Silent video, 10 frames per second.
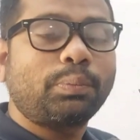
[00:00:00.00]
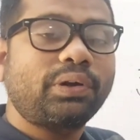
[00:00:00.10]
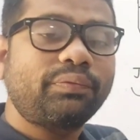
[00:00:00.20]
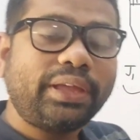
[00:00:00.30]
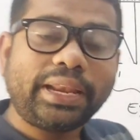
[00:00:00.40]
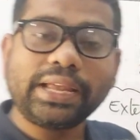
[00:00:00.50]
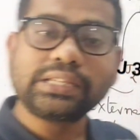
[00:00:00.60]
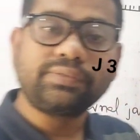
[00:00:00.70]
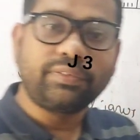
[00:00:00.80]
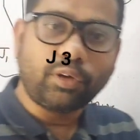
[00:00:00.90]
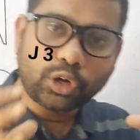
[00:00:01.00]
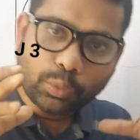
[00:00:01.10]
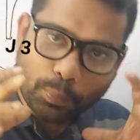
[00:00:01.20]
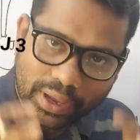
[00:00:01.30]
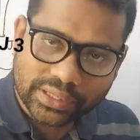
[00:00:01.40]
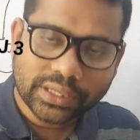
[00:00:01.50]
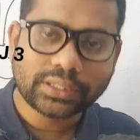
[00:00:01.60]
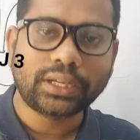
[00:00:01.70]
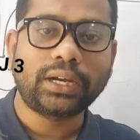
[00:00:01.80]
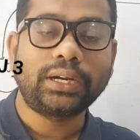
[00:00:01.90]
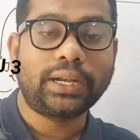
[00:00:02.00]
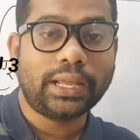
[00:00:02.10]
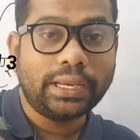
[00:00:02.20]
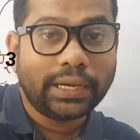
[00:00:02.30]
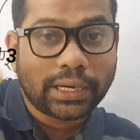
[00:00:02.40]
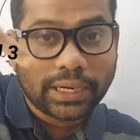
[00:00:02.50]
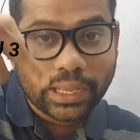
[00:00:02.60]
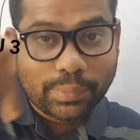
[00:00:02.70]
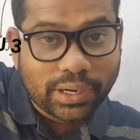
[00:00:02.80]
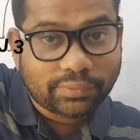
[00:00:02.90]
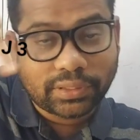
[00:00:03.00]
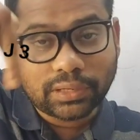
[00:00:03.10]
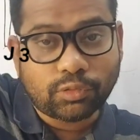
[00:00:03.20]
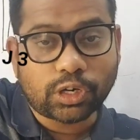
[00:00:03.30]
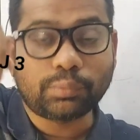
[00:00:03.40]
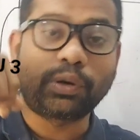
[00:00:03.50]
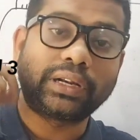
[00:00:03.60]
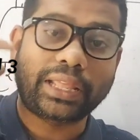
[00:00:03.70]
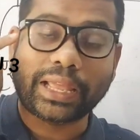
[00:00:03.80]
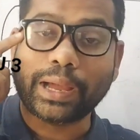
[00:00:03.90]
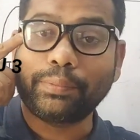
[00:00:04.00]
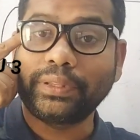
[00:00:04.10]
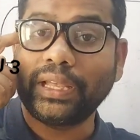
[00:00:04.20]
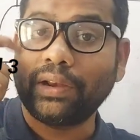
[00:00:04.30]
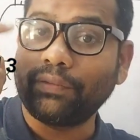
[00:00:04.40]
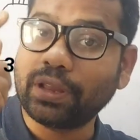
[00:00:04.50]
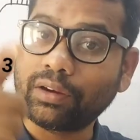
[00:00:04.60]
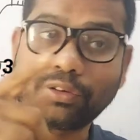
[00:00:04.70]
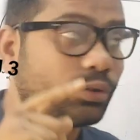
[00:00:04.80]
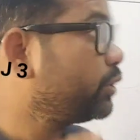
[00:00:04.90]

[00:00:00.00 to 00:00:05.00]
But whereas if you want to measure the inner diameter of that water bottle cap, there we have